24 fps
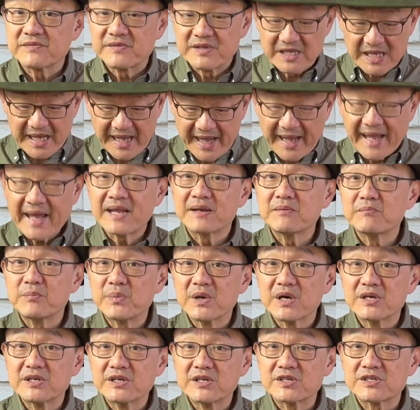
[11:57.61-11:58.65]
the hand
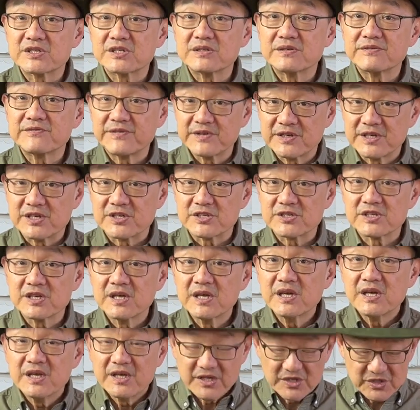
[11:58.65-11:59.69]
burnished finish.
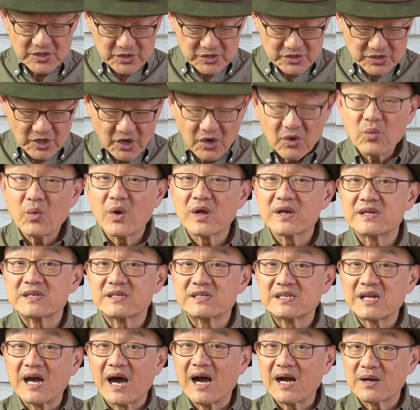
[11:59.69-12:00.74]
You don't want a
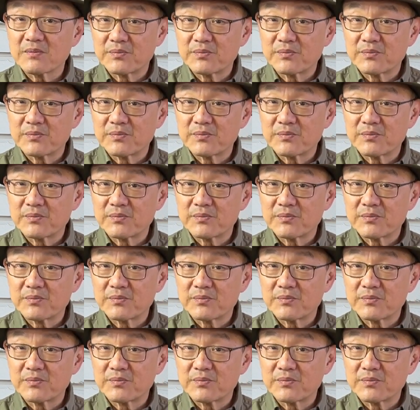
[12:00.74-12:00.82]
dark